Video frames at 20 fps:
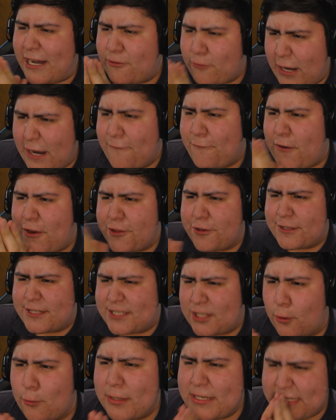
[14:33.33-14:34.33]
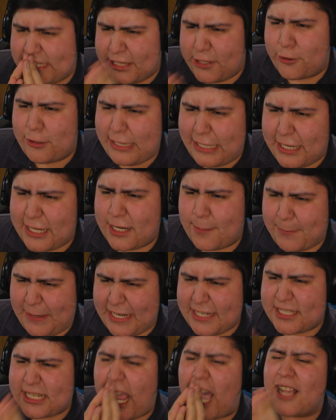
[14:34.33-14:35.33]
My grandfather's soul is literally going to
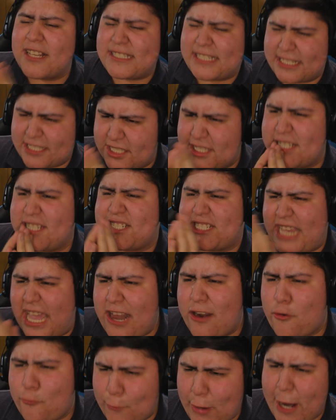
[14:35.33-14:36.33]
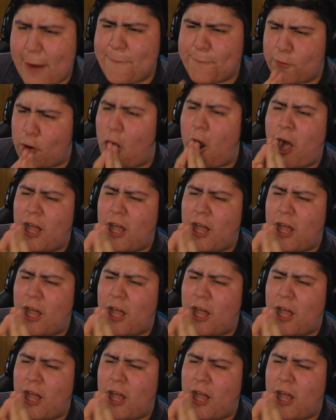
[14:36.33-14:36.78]
be tossed into the shadow realm for